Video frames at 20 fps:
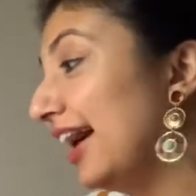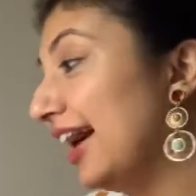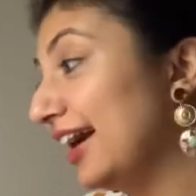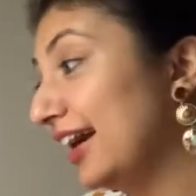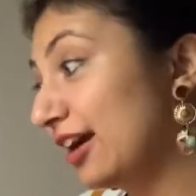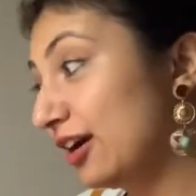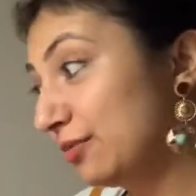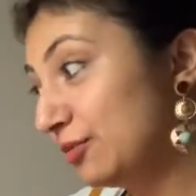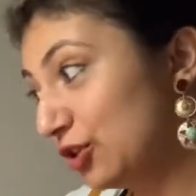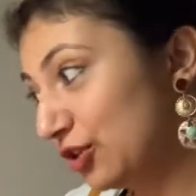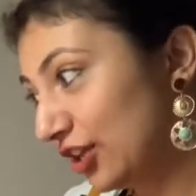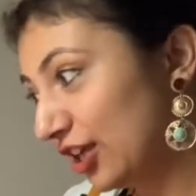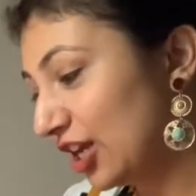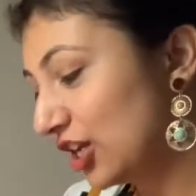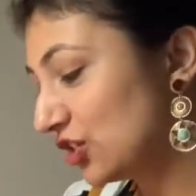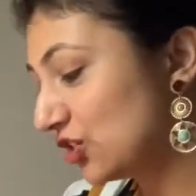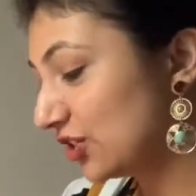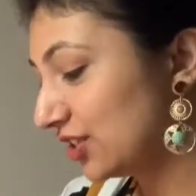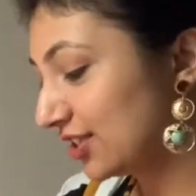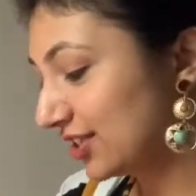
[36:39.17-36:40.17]

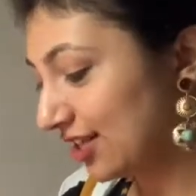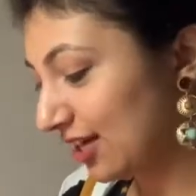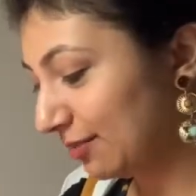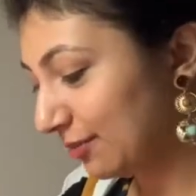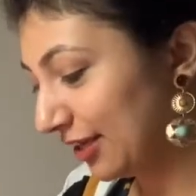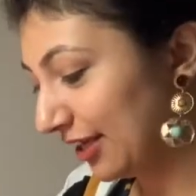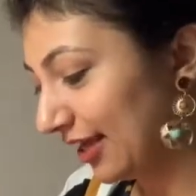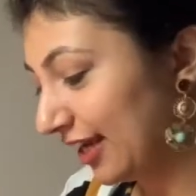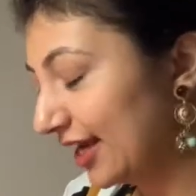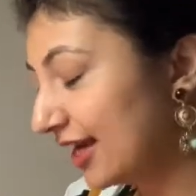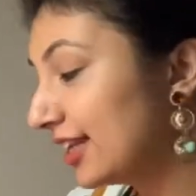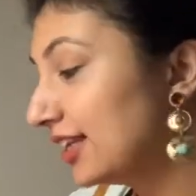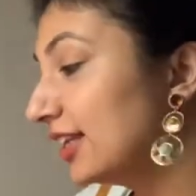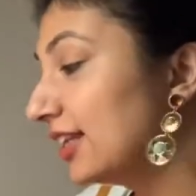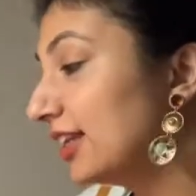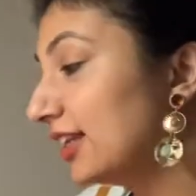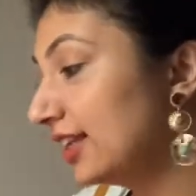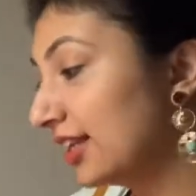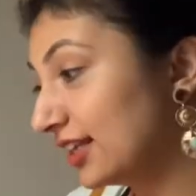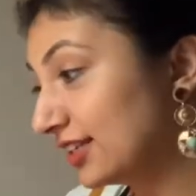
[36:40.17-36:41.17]
Communication is coming in.
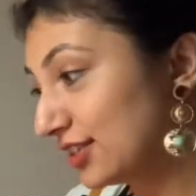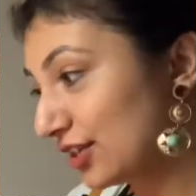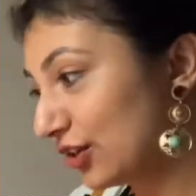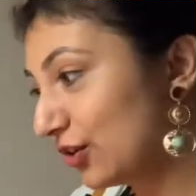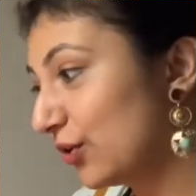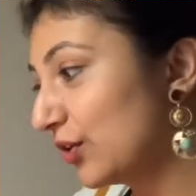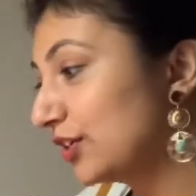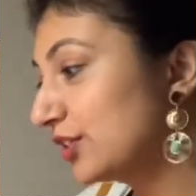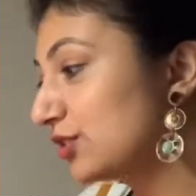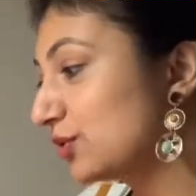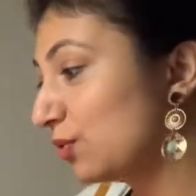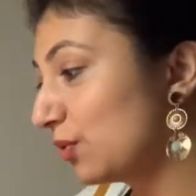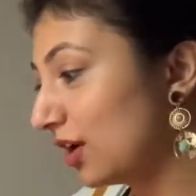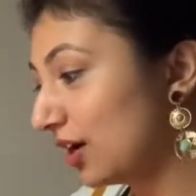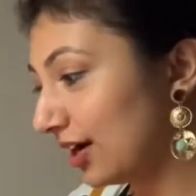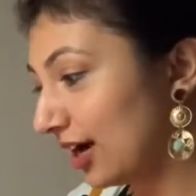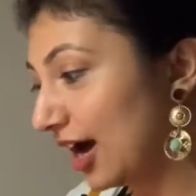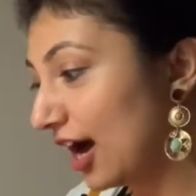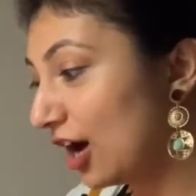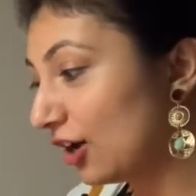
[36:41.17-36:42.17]
Things are going to
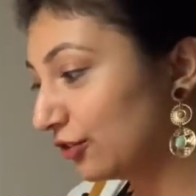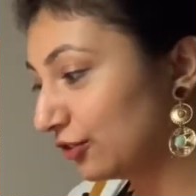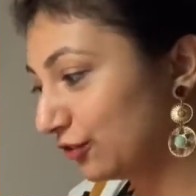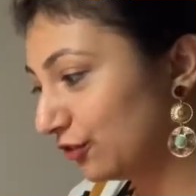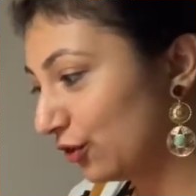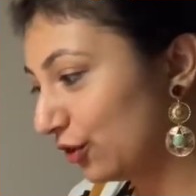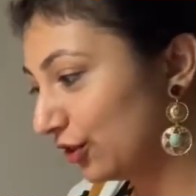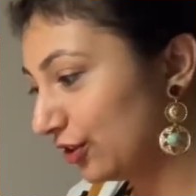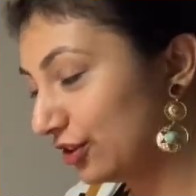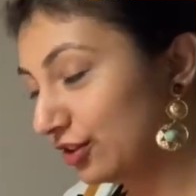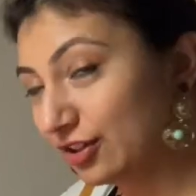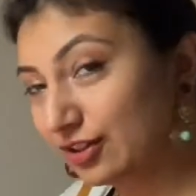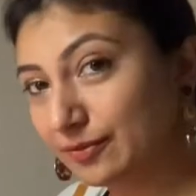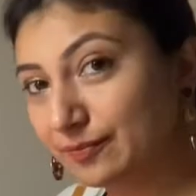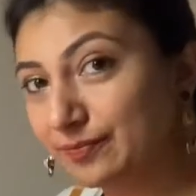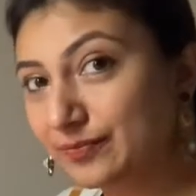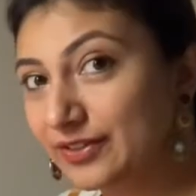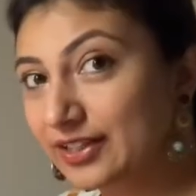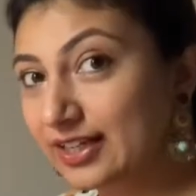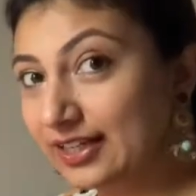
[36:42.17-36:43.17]
work out for the
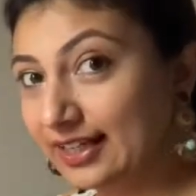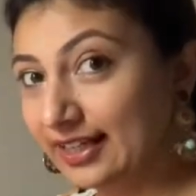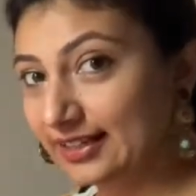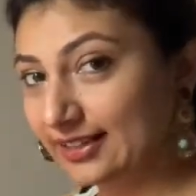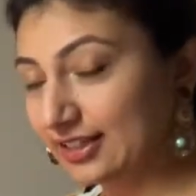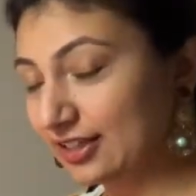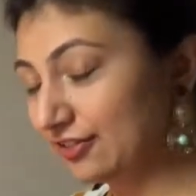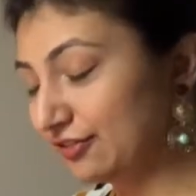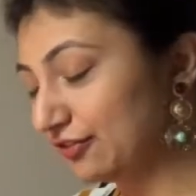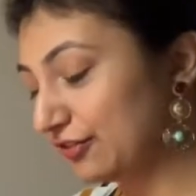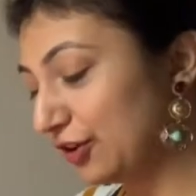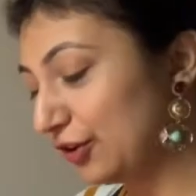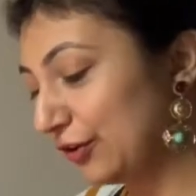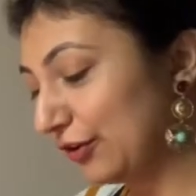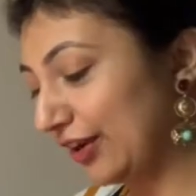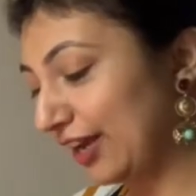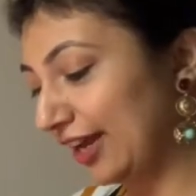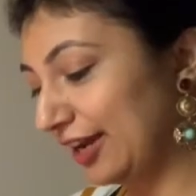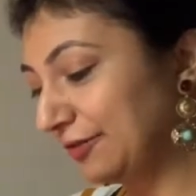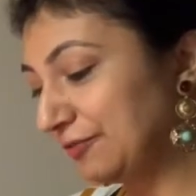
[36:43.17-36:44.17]
collective.
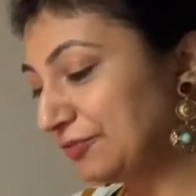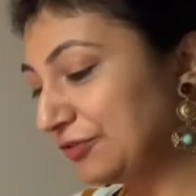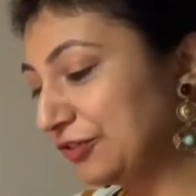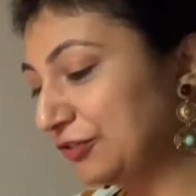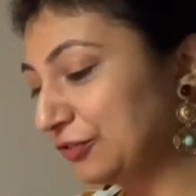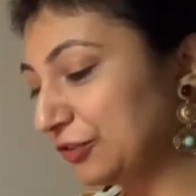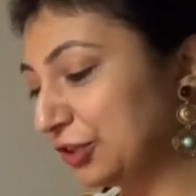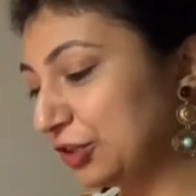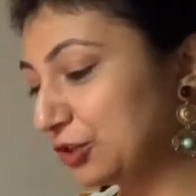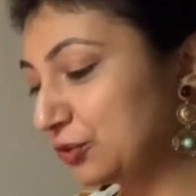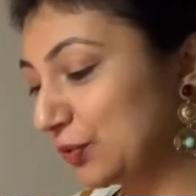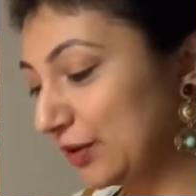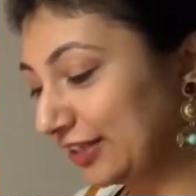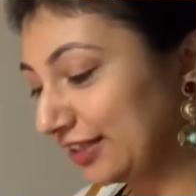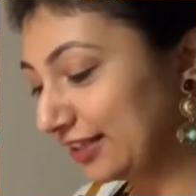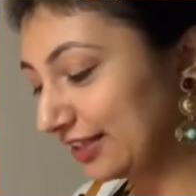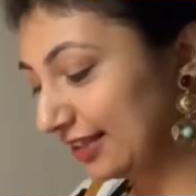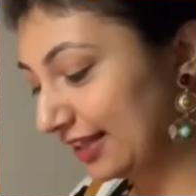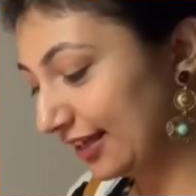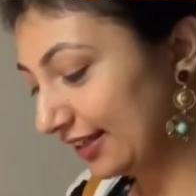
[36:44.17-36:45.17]
Okay, for the twin
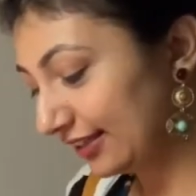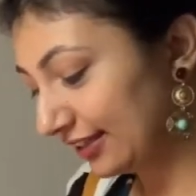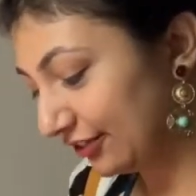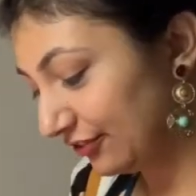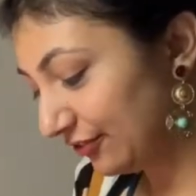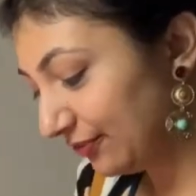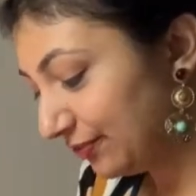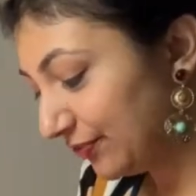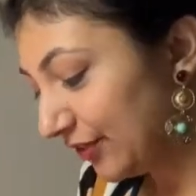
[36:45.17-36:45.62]
collective.